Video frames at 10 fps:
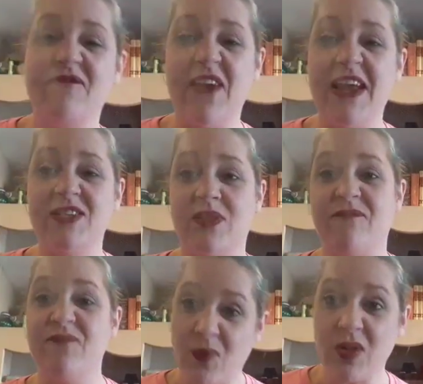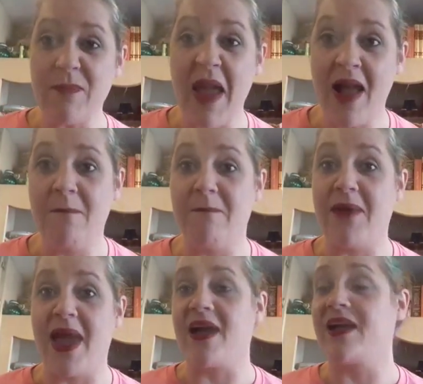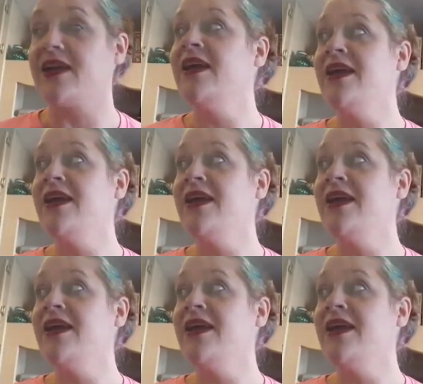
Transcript: face with a 40 pound bag.